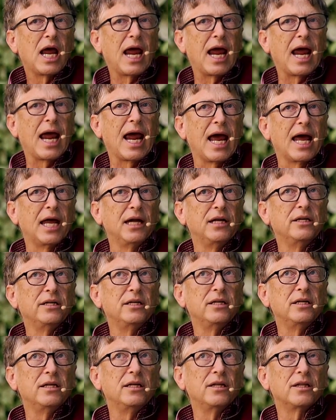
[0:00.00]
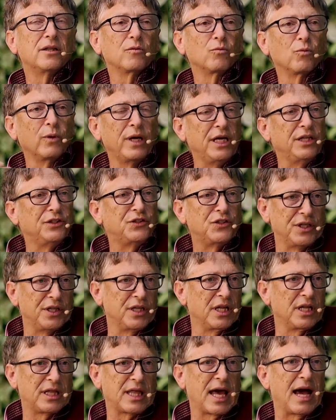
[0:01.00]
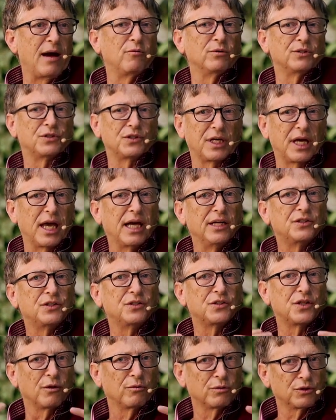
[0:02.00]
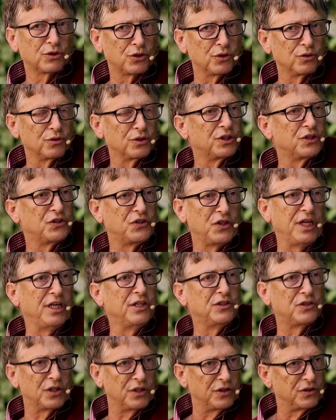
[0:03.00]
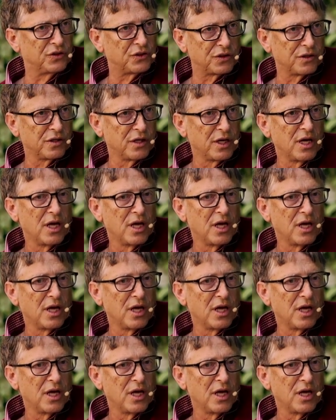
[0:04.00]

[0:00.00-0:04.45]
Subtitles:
And the reason that that was the case is there were certain diseases